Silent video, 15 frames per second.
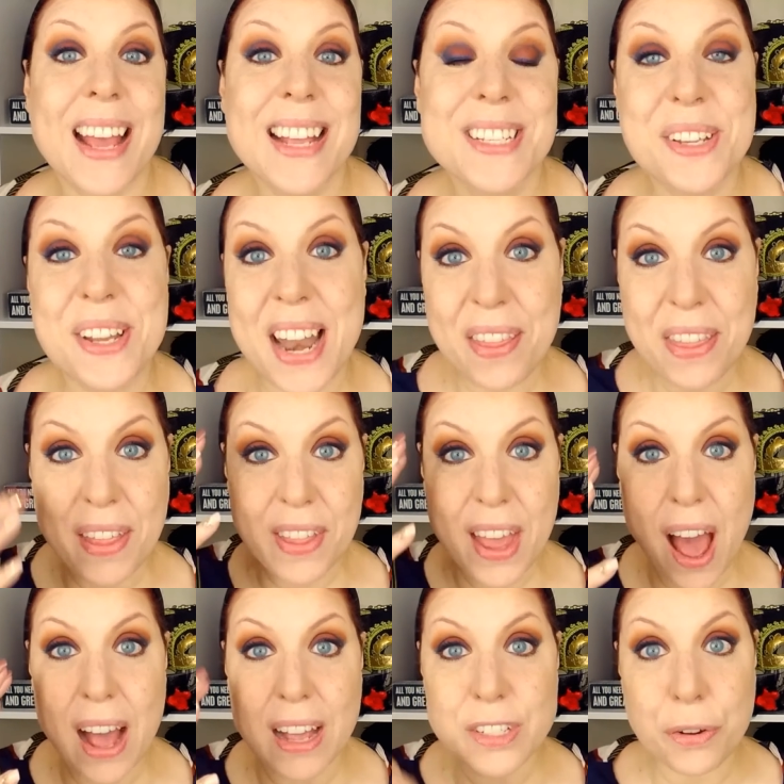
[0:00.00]
so now that the
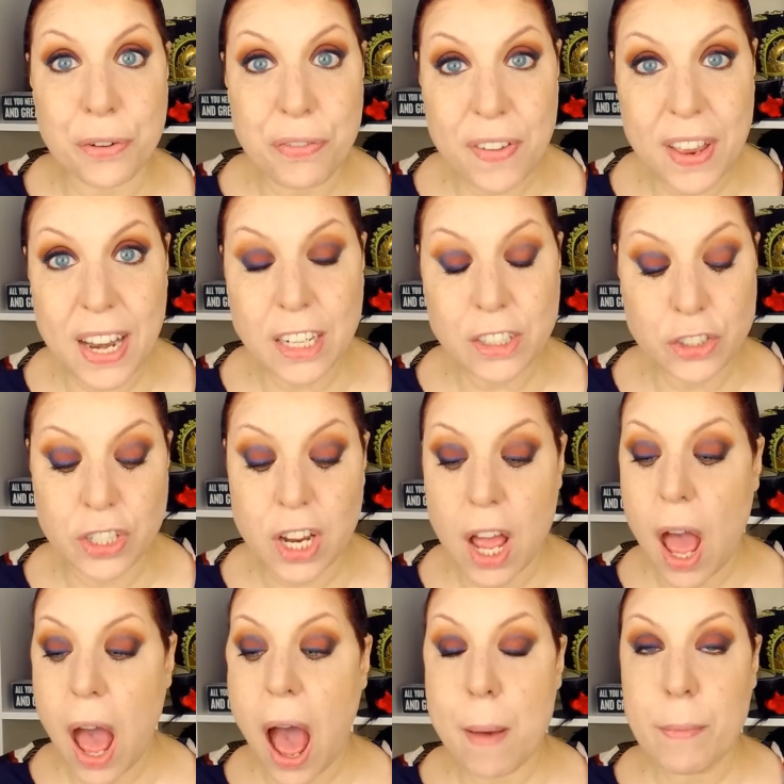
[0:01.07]
eyes are finished,
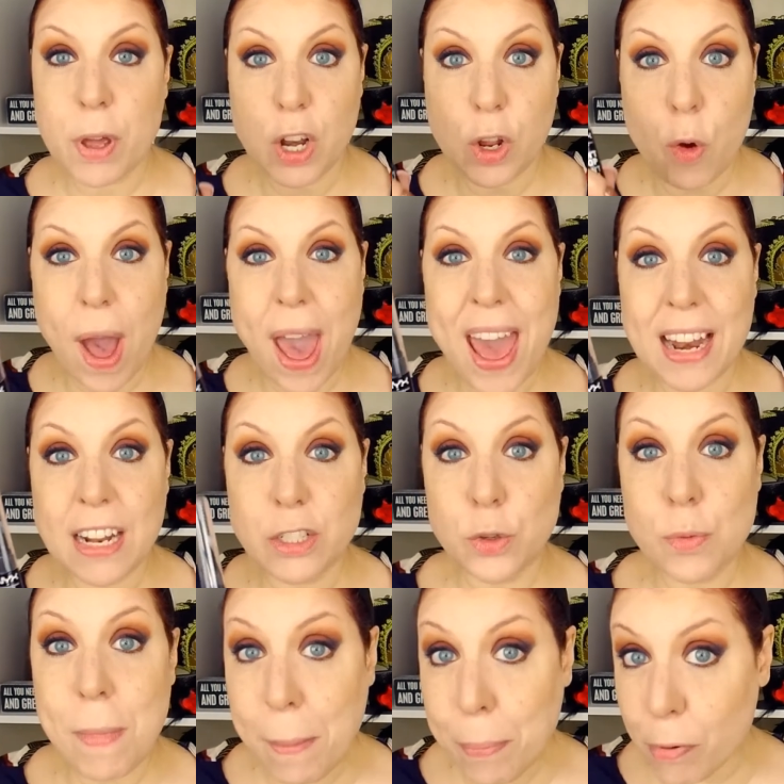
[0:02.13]
I'm going to go ahead and do
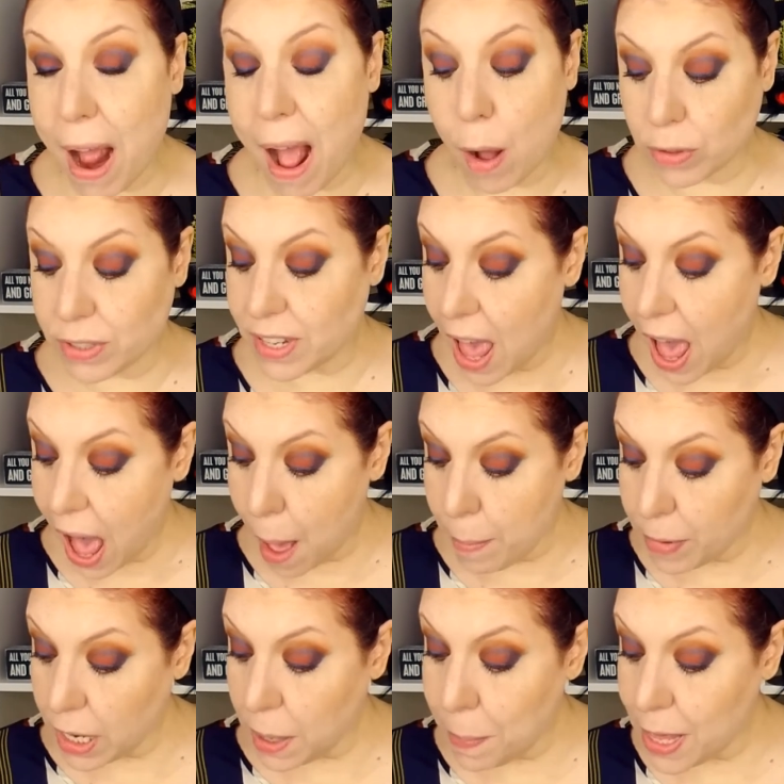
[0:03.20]
my brows. I'm
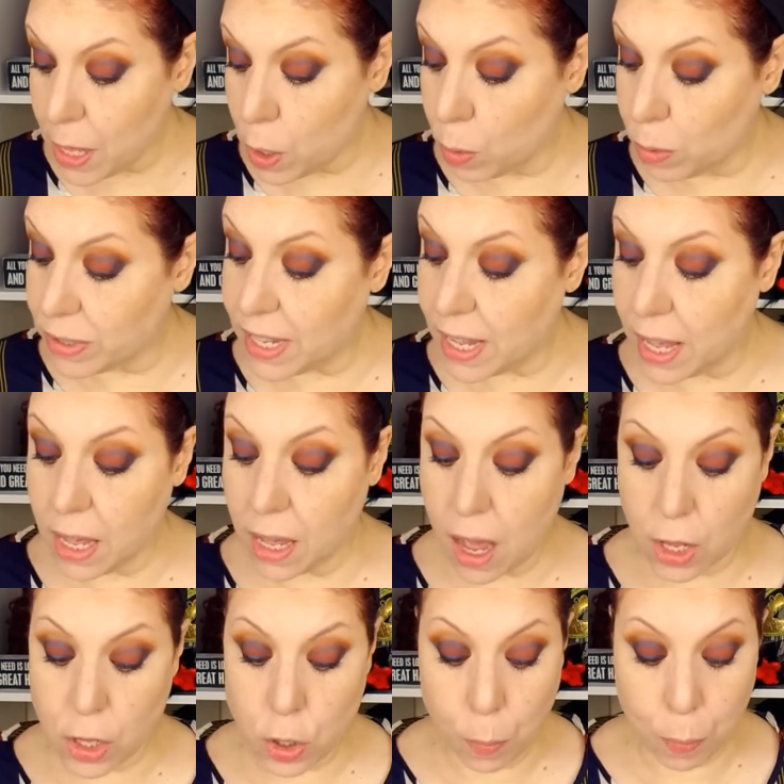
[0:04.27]
going to be using
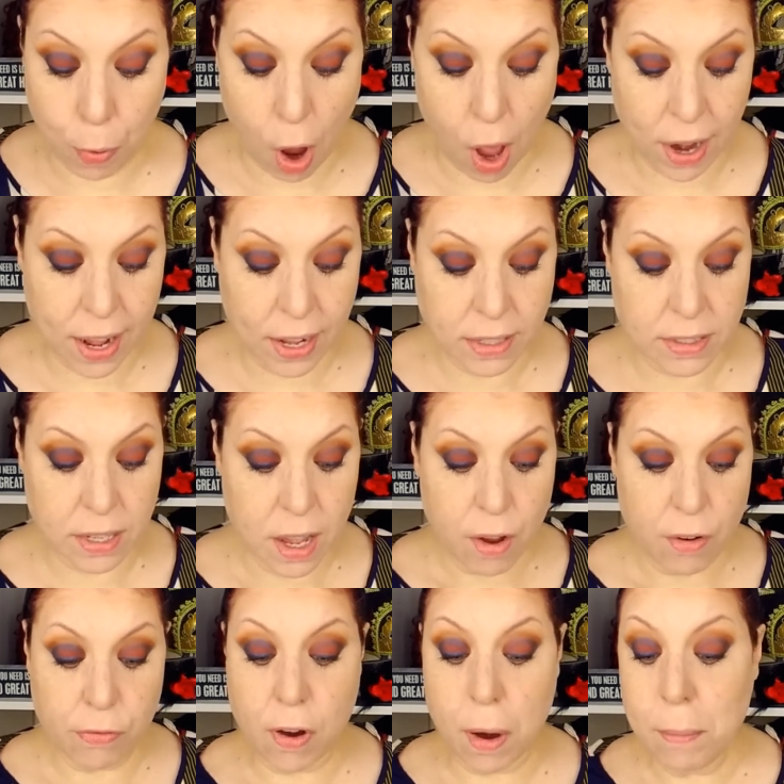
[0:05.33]
a new product
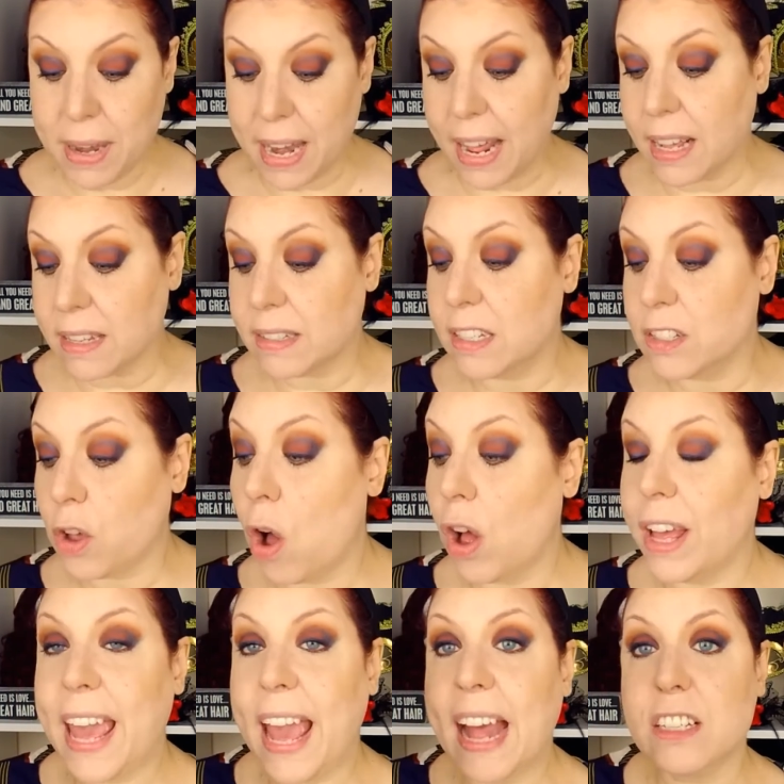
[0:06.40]
from NYX. It's called
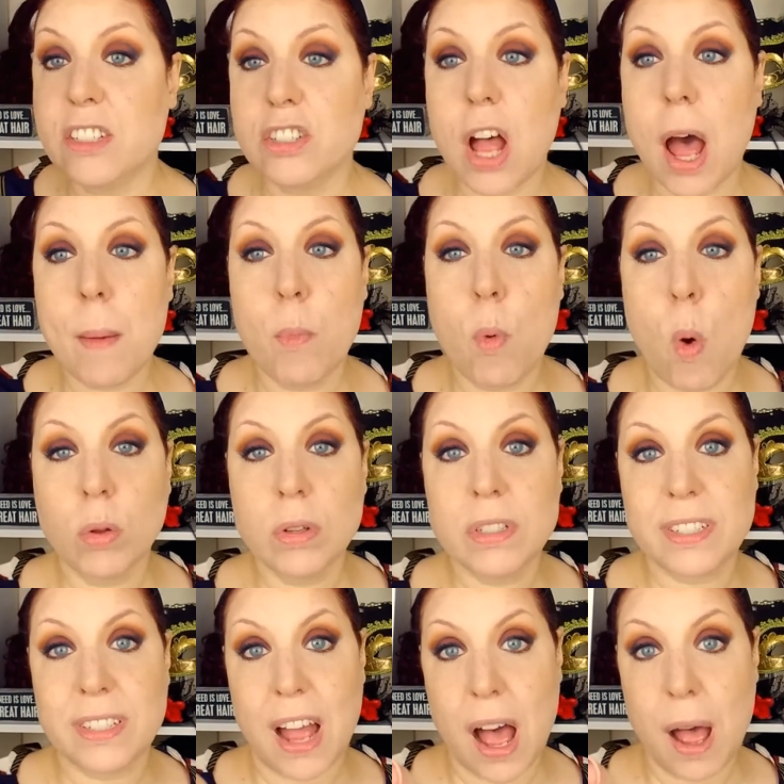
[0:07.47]
Can't Stop, Won't
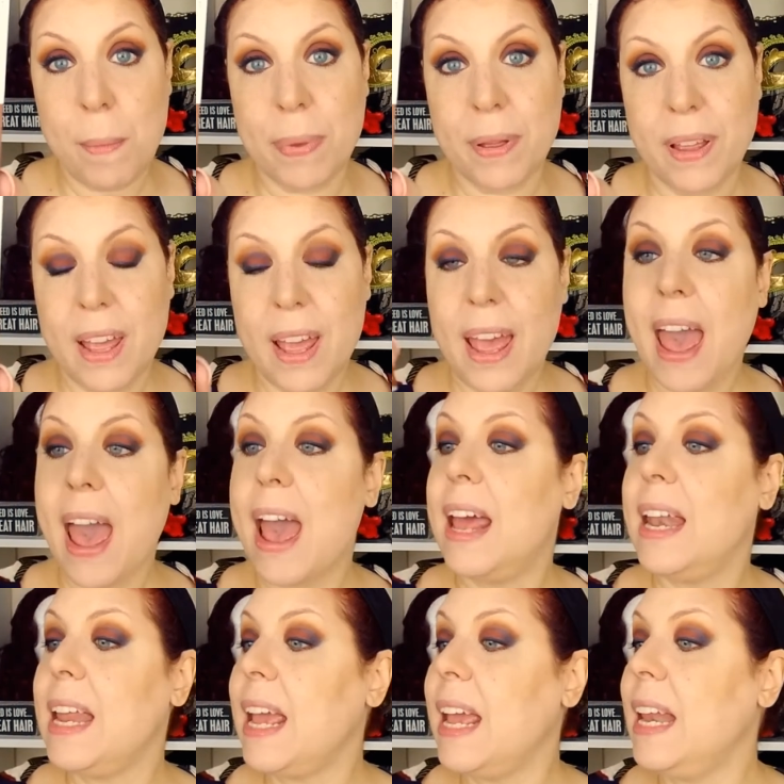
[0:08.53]
Stop,
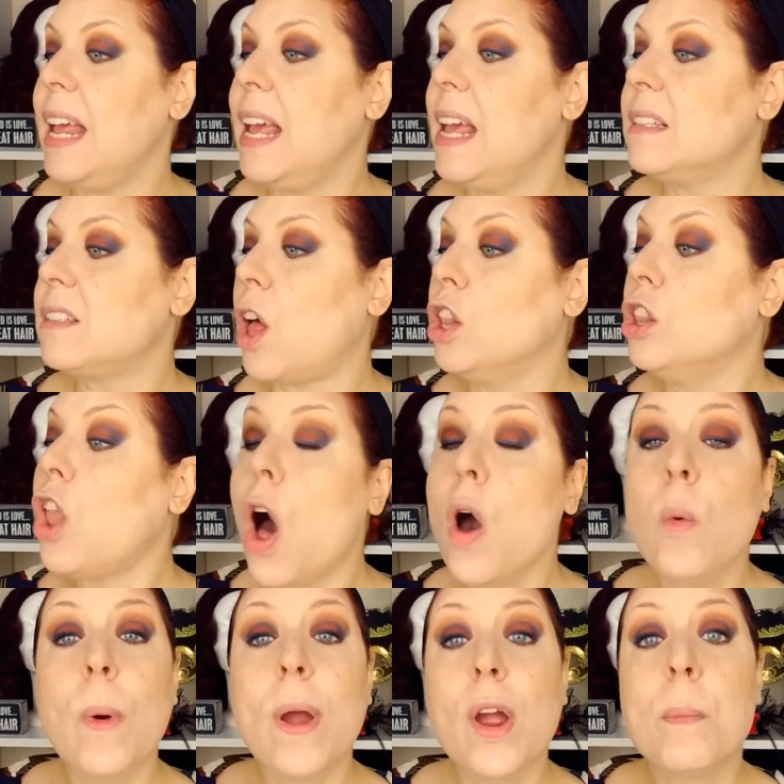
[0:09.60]
and it is a
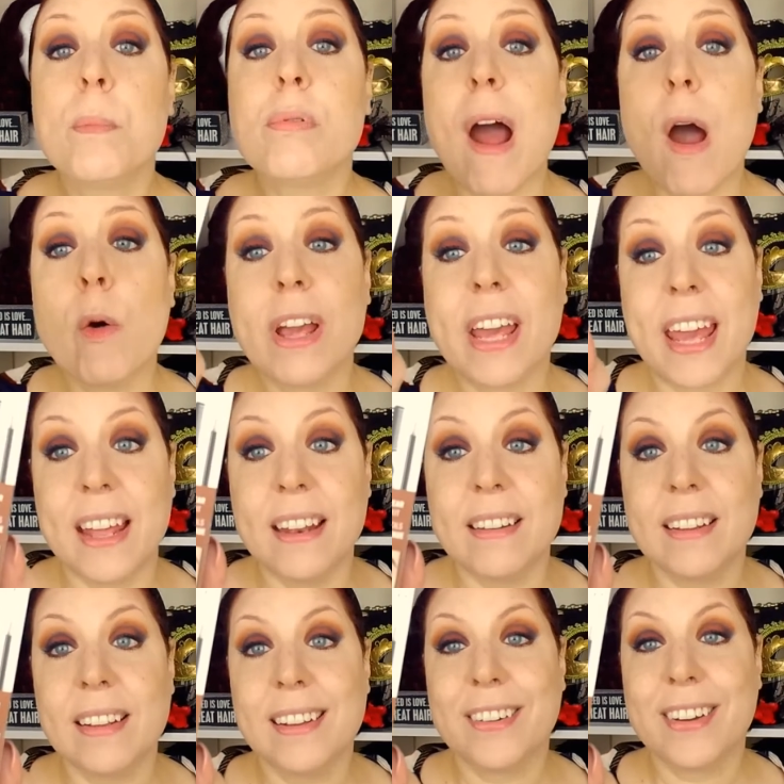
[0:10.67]
long wear brow
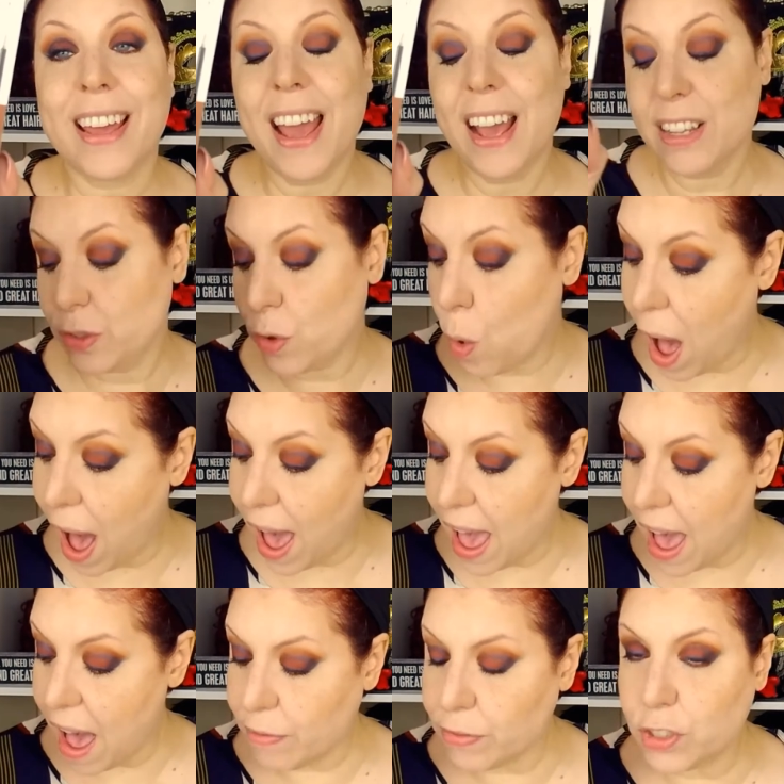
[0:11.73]
kit. Okay, so I
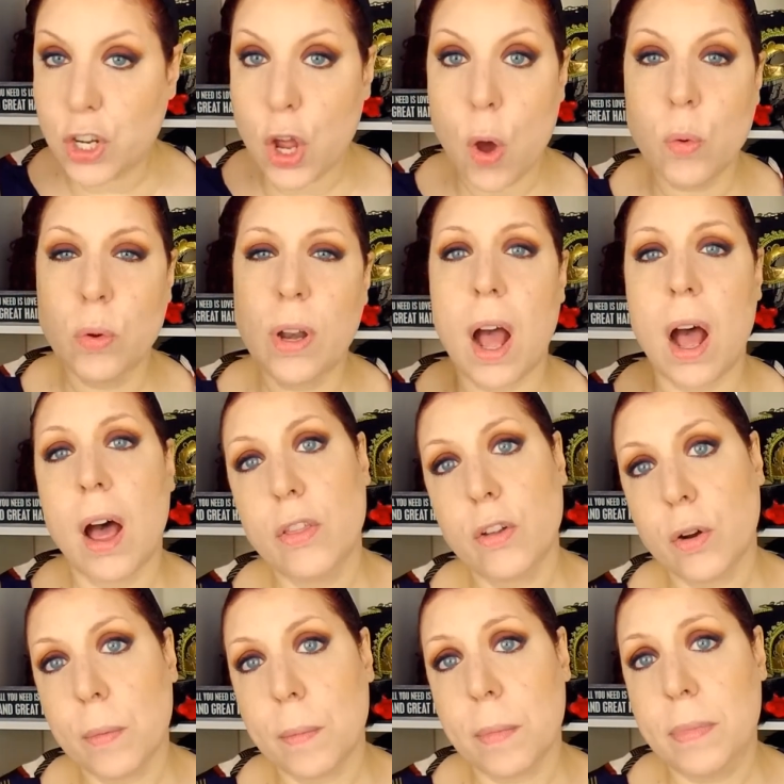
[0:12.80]
have shown
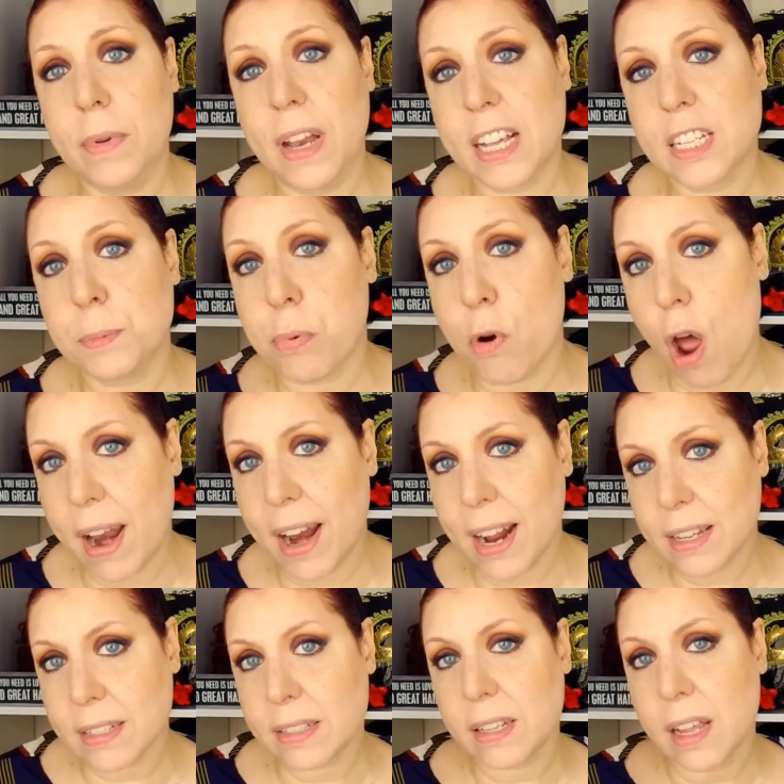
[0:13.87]
other NYX
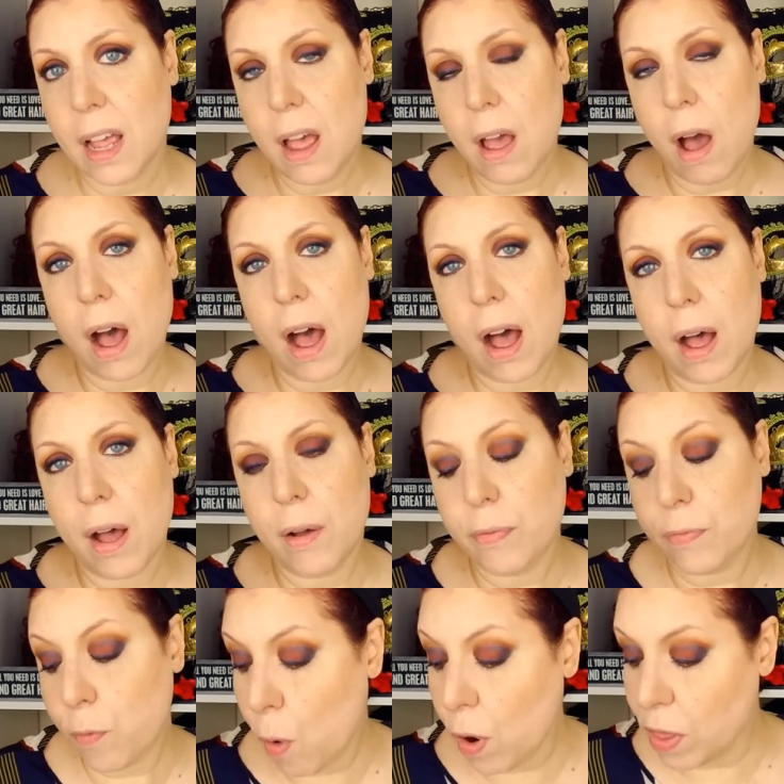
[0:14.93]
products
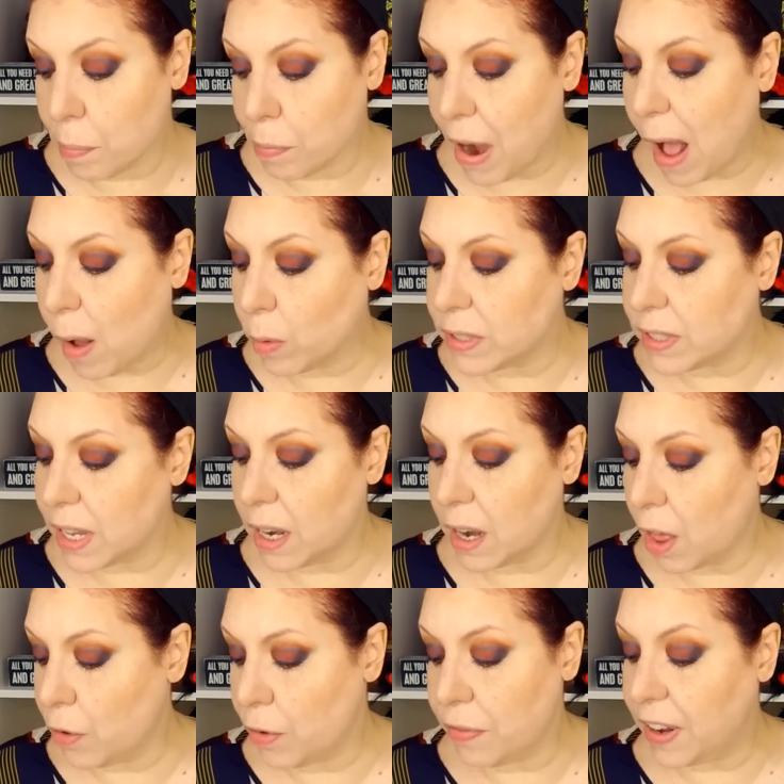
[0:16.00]
for the brows in
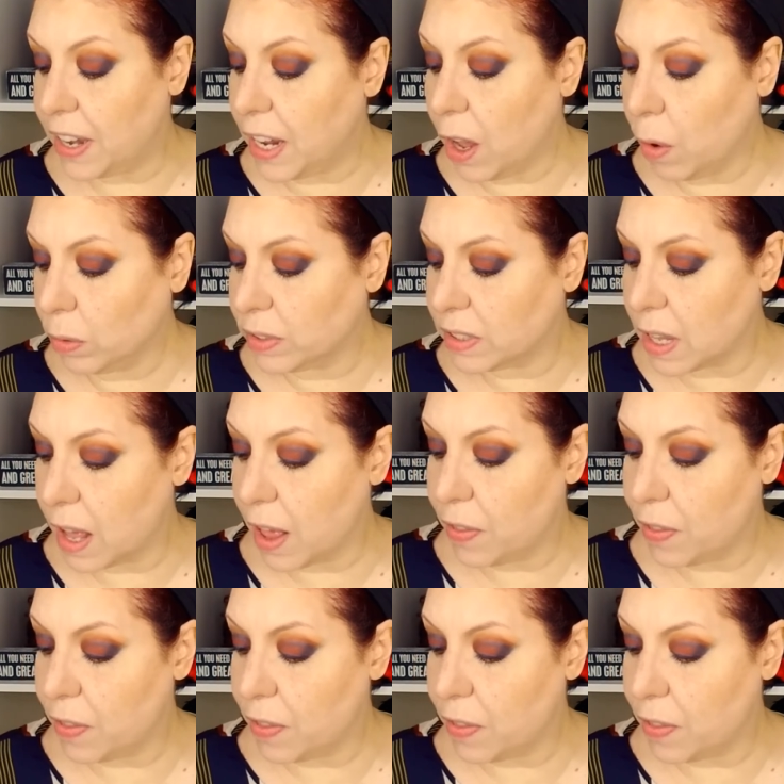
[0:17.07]
other videos.